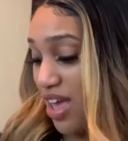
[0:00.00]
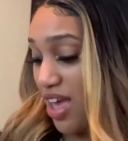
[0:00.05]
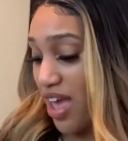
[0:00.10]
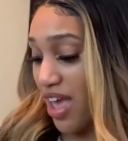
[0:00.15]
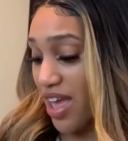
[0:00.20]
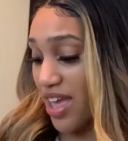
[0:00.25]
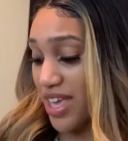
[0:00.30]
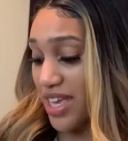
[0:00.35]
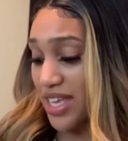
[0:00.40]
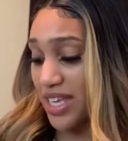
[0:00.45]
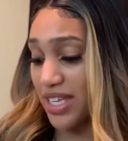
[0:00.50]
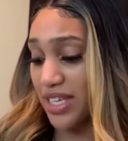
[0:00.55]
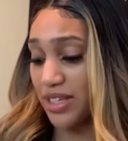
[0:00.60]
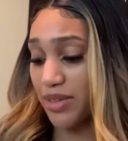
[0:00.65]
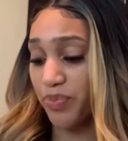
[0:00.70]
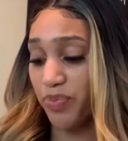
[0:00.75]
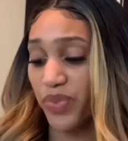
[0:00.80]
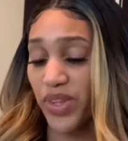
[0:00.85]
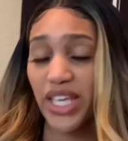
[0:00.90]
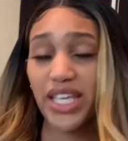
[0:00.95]
And
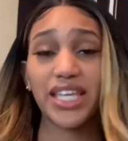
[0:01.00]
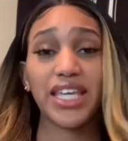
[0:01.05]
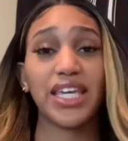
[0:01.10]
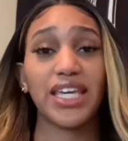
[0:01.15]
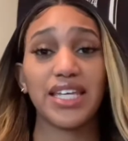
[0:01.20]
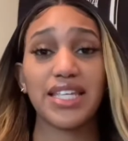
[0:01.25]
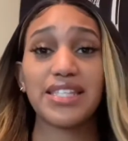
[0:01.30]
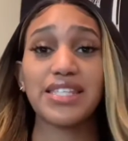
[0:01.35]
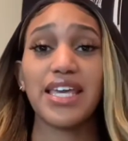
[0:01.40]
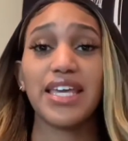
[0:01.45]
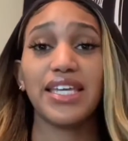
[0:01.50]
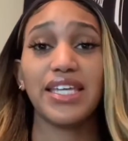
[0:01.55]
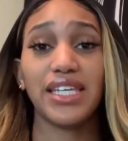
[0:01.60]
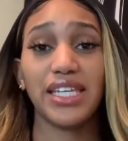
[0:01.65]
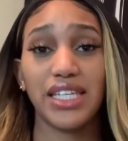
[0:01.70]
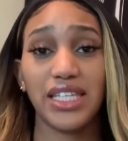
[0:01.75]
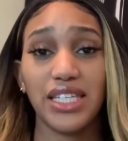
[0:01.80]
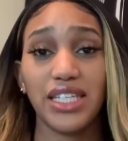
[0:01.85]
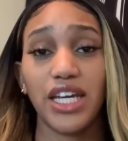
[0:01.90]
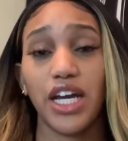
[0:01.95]
it can take
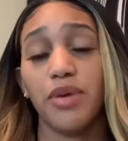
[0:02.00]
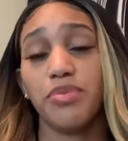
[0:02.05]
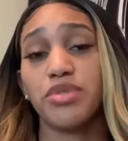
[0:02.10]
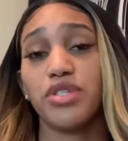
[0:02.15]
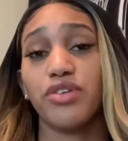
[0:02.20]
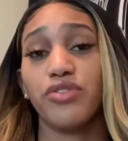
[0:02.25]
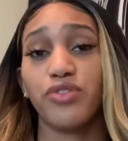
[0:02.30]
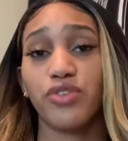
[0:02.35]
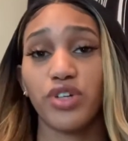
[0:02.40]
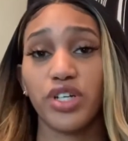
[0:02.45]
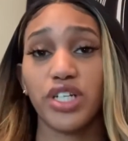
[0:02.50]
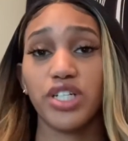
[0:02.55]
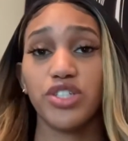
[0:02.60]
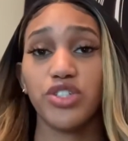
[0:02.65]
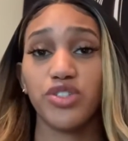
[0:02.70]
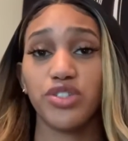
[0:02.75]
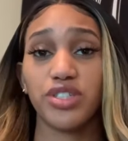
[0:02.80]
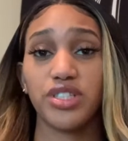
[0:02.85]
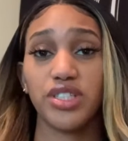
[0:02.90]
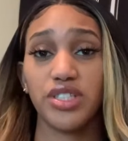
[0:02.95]
heat up to
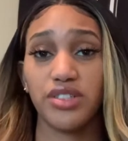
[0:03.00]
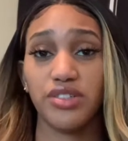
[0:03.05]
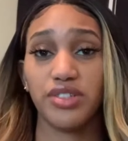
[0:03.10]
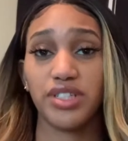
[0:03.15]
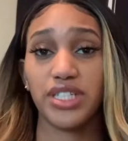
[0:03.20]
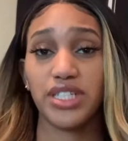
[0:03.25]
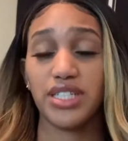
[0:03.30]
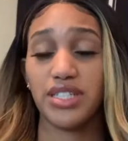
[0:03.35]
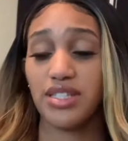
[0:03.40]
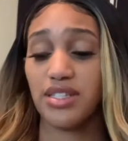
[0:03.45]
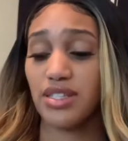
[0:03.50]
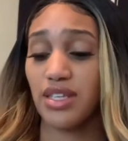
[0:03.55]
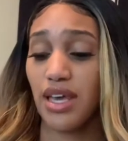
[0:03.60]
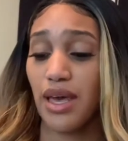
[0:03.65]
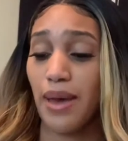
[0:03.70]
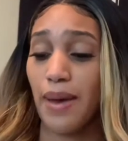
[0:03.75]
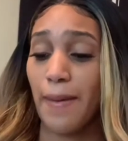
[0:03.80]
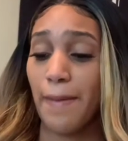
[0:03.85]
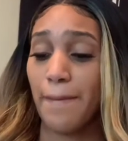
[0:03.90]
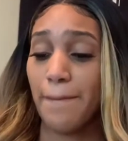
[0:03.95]
400 degrees,
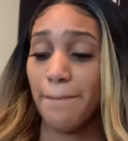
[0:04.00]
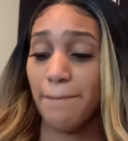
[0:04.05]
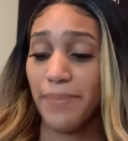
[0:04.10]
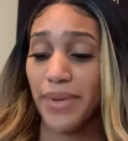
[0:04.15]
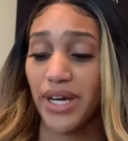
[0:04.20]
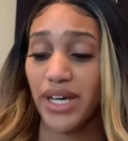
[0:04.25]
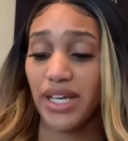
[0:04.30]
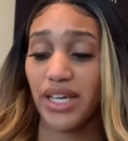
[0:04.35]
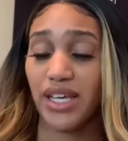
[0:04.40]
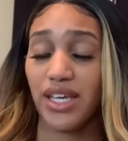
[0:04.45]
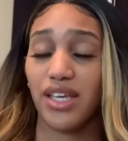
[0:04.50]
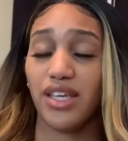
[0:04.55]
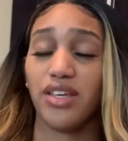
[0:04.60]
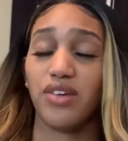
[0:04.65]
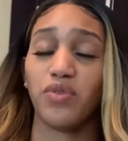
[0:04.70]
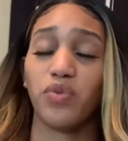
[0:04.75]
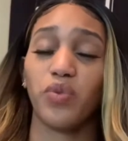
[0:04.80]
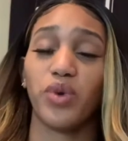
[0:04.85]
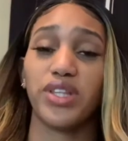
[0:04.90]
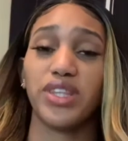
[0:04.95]
but
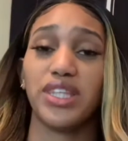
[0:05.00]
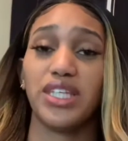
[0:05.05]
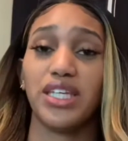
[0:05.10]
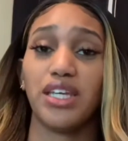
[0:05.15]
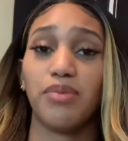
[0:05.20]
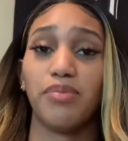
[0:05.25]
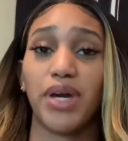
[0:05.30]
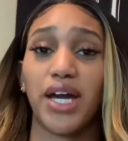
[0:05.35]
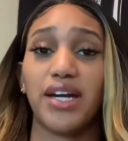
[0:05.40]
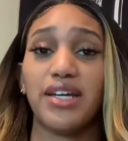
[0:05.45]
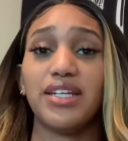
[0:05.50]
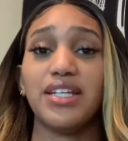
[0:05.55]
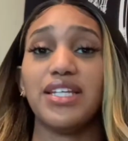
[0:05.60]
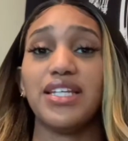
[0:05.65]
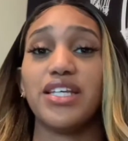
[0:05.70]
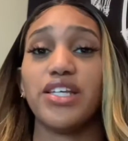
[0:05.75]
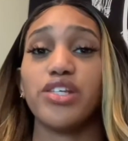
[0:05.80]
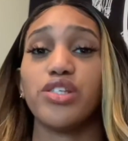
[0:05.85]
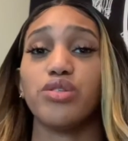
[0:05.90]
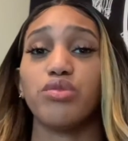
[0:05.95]
one thing about it
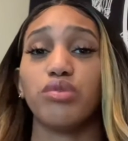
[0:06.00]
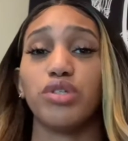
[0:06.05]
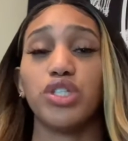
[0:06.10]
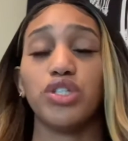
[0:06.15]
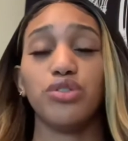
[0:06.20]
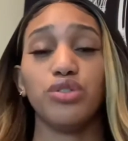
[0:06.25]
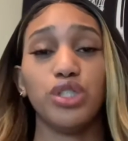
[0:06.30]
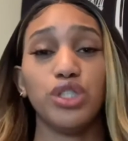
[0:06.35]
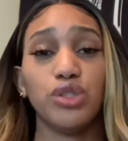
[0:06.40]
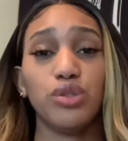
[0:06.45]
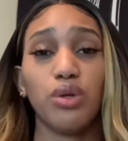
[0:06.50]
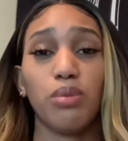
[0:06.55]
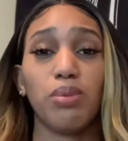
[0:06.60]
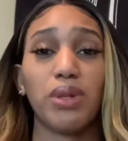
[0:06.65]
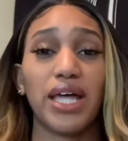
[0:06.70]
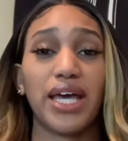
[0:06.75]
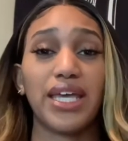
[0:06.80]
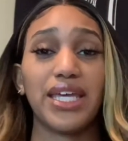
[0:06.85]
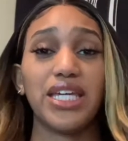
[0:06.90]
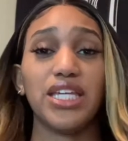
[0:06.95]
is when you do apply
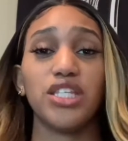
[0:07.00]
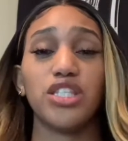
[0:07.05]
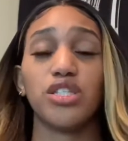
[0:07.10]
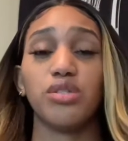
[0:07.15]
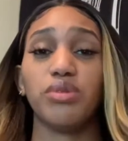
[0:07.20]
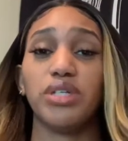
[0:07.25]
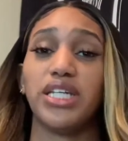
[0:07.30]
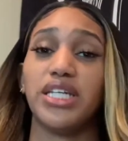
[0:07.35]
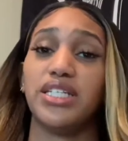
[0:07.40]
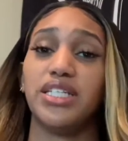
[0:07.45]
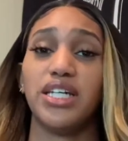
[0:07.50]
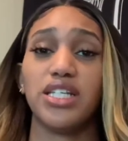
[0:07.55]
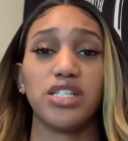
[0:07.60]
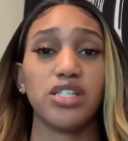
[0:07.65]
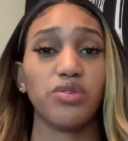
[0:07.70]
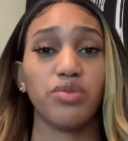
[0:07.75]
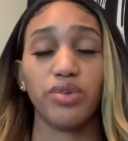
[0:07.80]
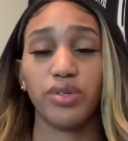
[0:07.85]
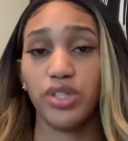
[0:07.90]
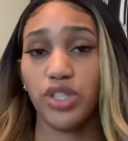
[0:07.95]
heat to it, it doesn't
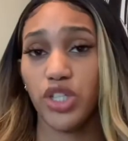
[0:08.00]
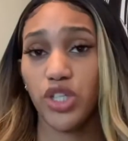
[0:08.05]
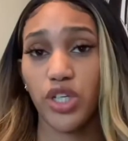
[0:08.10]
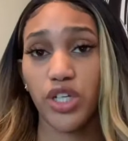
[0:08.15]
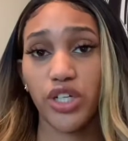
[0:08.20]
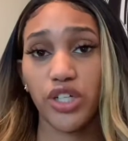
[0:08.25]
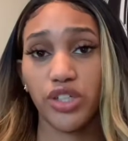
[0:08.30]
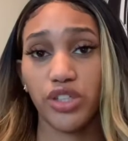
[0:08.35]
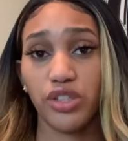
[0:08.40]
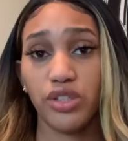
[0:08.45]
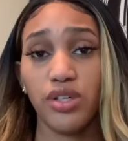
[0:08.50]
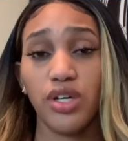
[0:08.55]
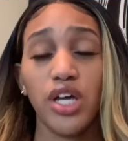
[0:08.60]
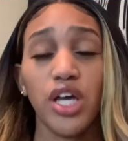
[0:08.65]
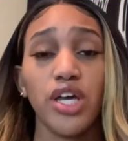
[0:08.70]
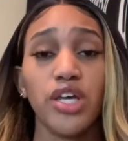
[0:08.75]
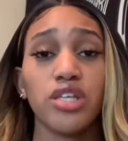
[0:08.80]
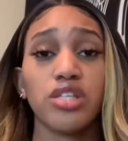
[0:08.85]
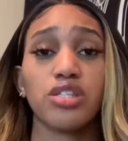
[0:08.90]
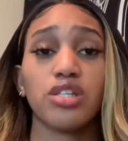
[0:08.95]
really curl.
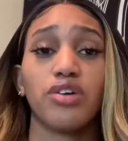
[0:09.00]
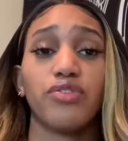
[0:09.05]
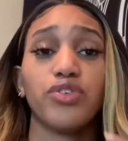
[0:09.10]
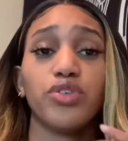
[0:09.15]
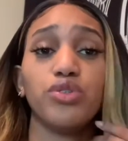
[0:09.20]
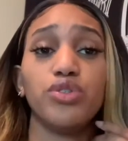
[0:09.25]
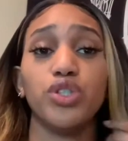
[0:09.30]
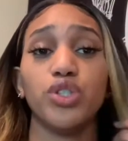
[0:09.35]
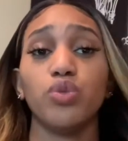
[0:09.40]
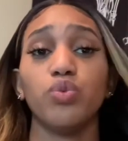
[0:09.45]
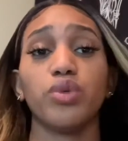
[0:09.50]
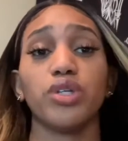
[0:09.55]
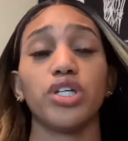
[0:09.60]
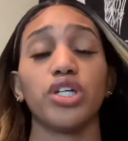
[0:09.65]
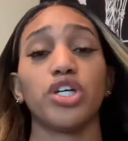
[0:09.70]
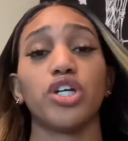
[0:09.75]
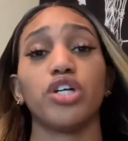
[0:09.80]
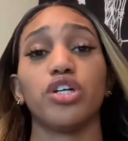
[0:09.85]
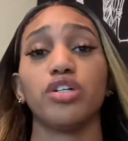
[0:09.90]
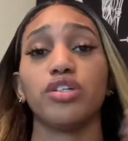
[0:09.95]
So if you do want to
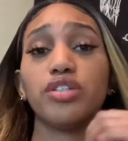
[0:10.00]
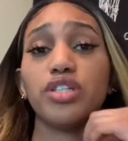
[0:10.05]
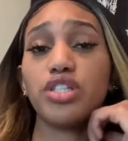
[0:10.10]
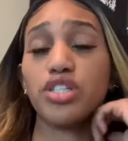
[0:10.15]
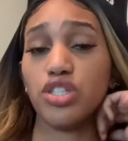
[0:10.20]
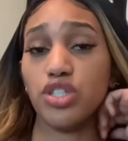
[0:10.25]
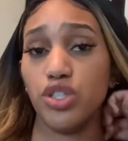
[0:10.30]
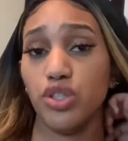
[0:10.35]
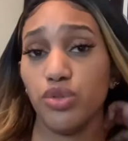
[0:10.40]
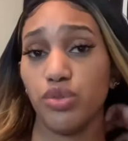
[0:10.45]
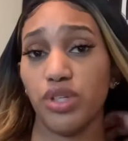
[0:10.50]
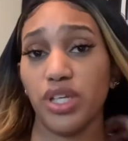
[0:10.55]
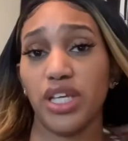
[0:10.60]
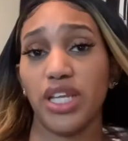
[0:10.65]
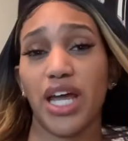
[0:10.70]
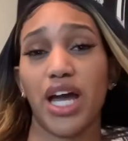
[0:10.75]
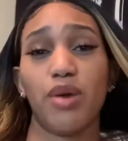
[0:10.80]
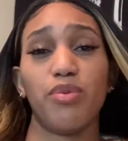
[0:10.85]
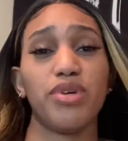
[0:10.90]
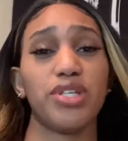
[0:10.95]
curl this unit, I
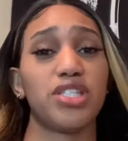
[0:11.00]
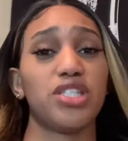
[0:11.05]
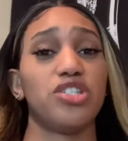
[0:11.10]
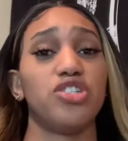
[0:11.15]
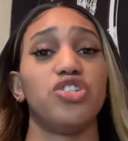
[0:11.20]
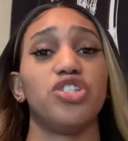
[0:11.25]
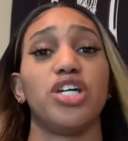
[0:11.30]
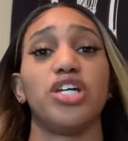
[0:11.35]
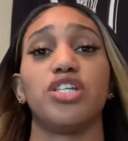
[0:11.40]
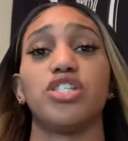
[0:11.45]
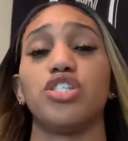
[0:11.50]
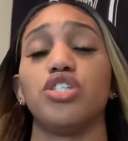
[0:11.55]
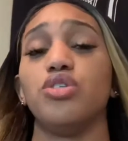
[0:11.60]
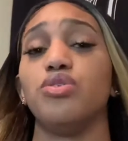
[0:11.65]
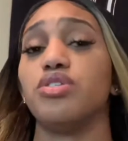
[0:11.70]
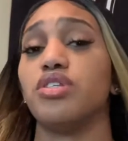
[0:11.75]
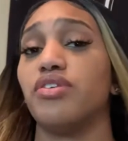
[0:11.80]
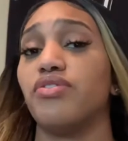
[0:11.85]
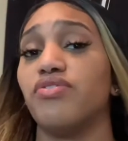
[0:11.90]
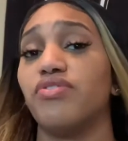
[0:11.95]
would suggest using
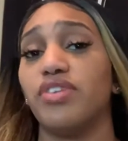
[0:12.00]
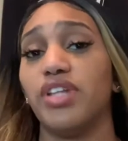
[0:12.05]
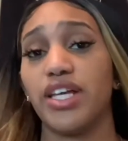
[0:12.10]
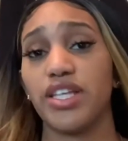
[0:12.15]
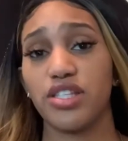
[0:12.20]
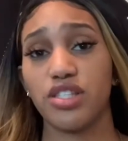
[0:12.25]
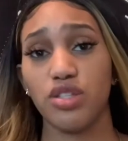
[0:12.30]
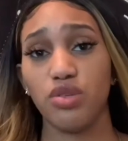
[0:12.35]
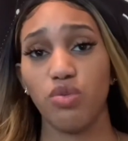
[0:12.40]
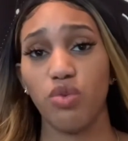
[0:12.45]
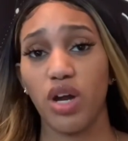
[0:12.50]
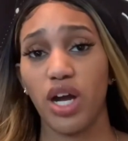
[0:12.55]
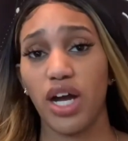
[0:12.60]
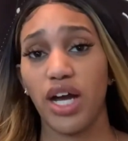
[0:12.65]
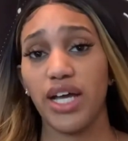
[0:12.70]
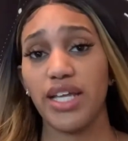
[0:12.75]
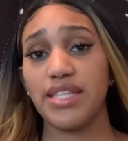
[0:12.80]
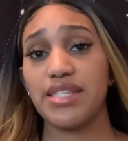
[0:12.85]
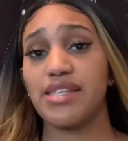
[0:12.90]
flexi rods,